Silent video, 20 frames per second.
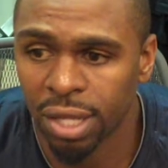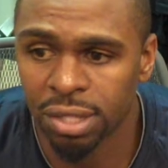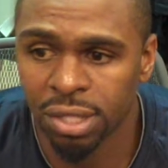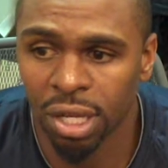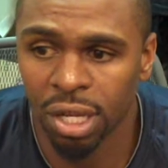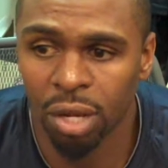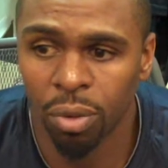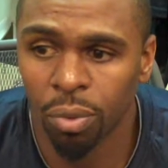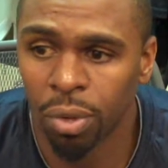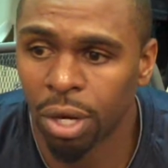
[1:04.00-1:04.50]
I
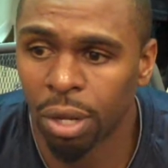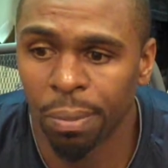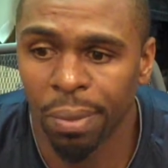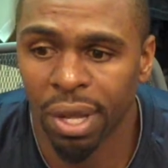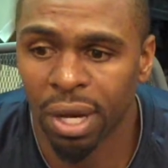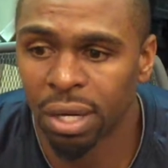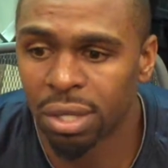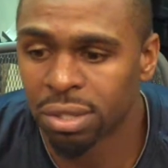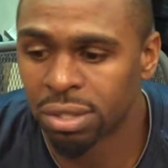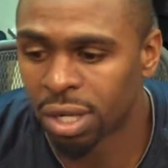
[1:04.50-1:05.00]
take it one at
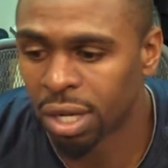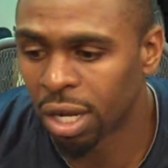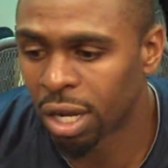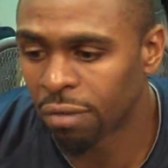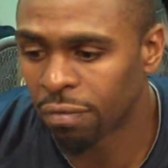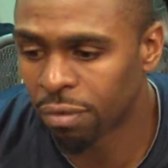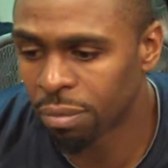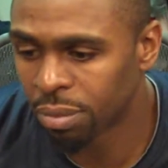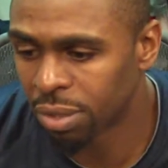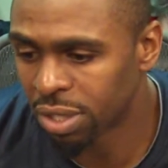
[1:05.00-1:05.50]
bat at a time
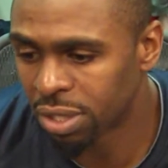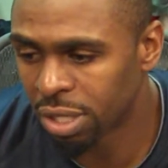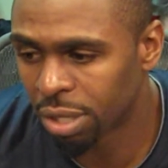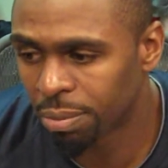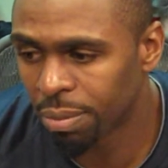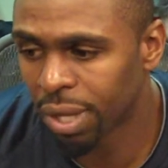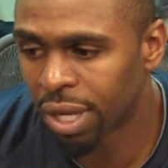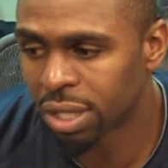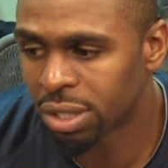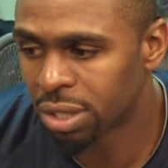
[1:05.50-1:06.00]
from this
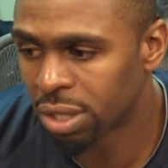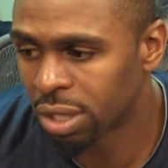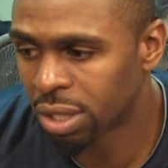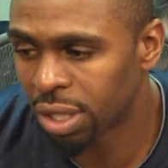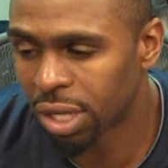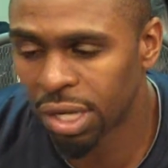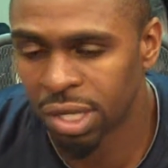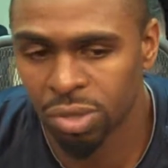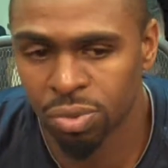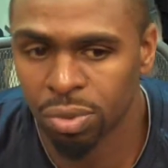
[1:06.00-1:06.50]
at bat to the
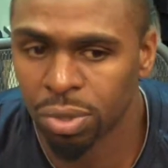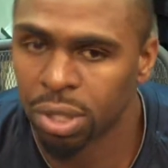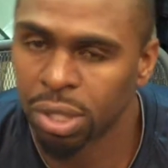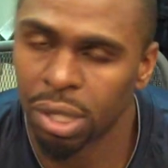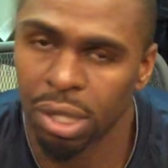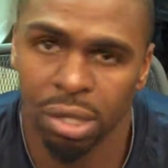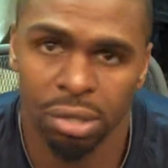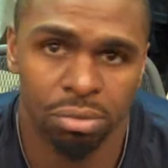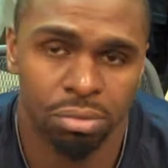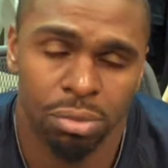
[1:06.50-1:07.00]
next
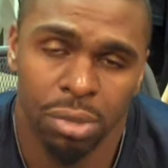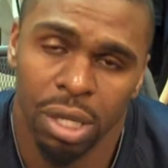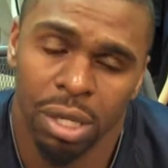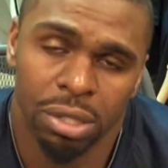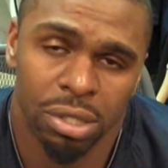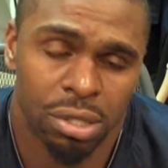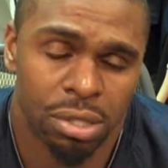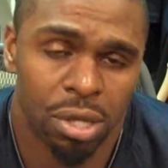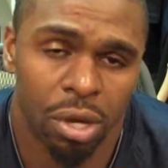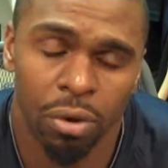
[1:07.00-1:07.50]
one, and
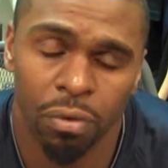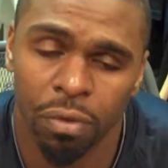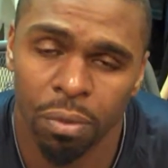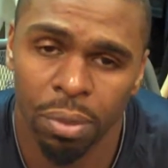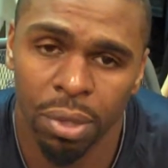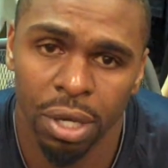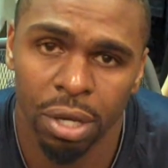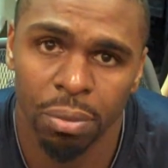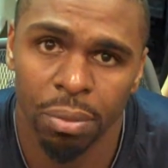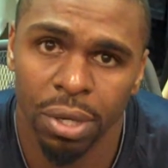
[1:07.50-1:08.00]
just go from
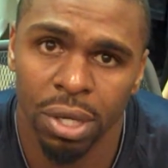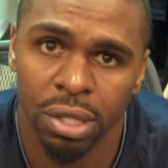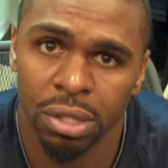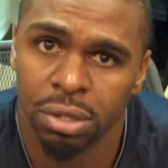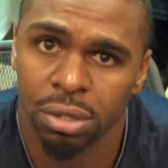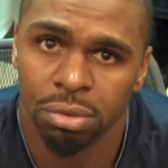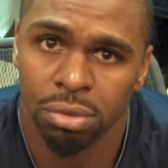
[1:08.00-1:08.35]
there, man.